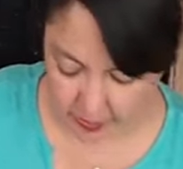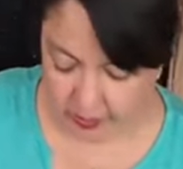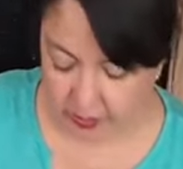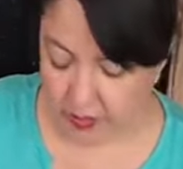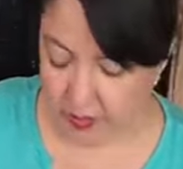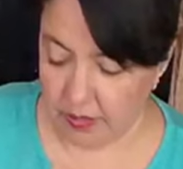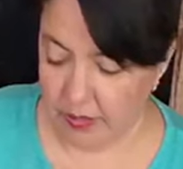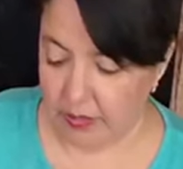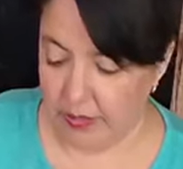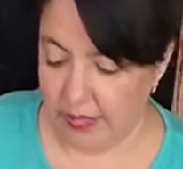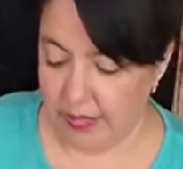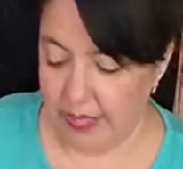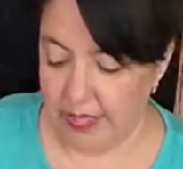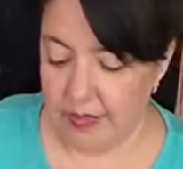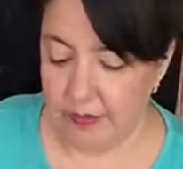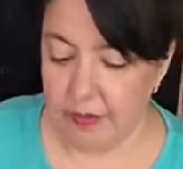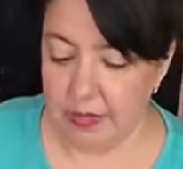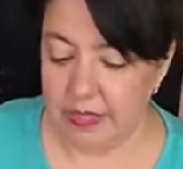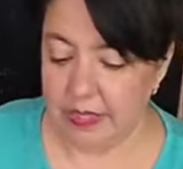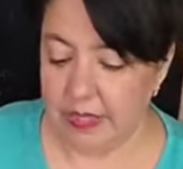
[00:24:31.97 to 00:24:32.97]
y'all, and
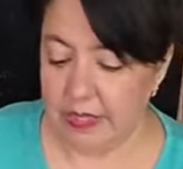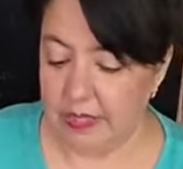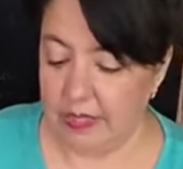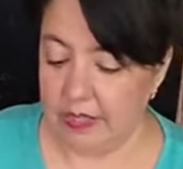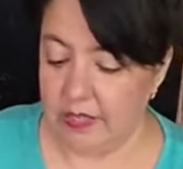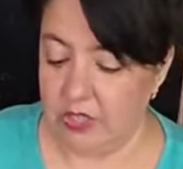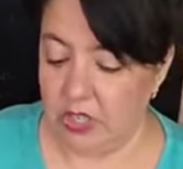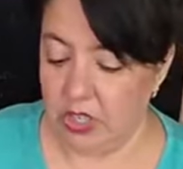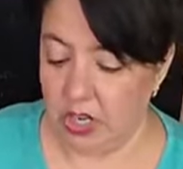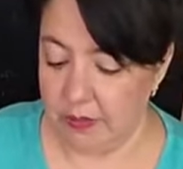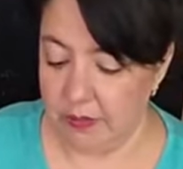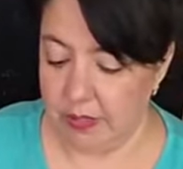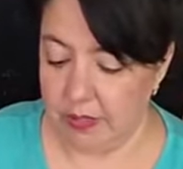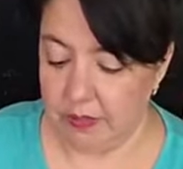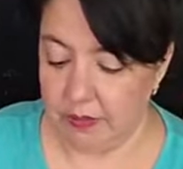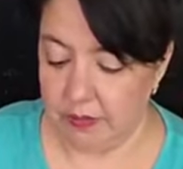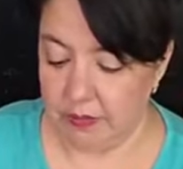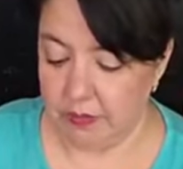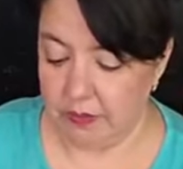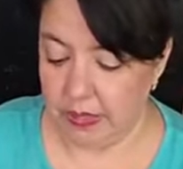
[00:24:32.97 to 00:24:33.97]
it was a
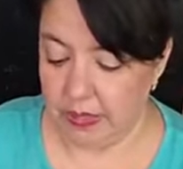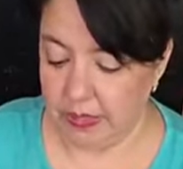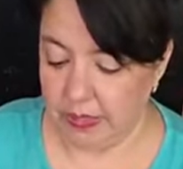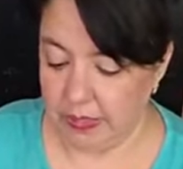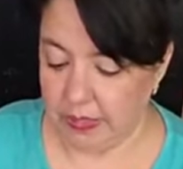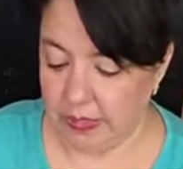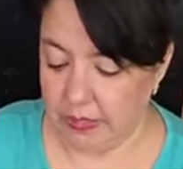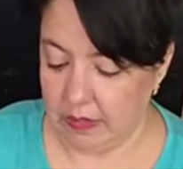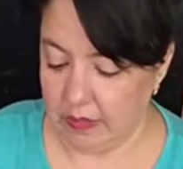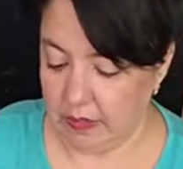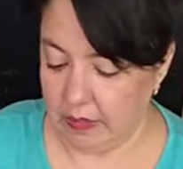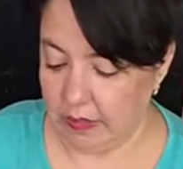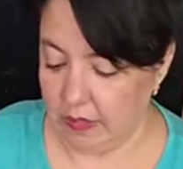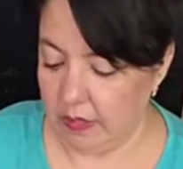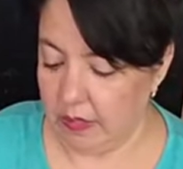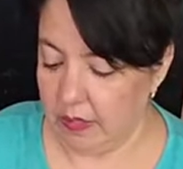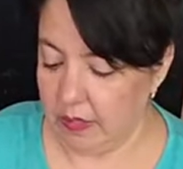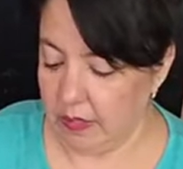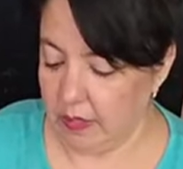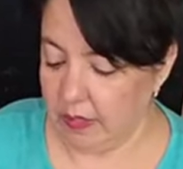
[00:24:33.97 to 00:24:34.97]
domino effect.
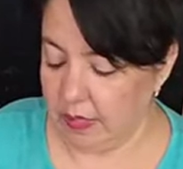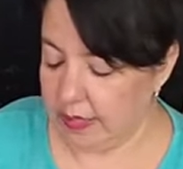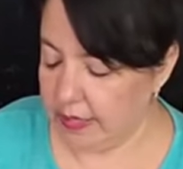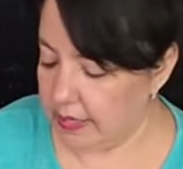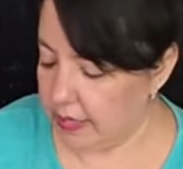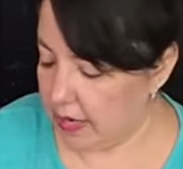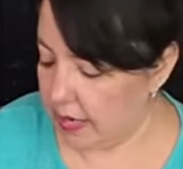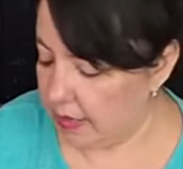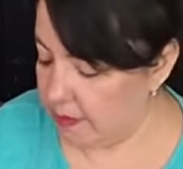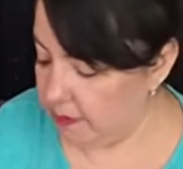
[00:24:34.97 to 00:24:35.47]
Like, I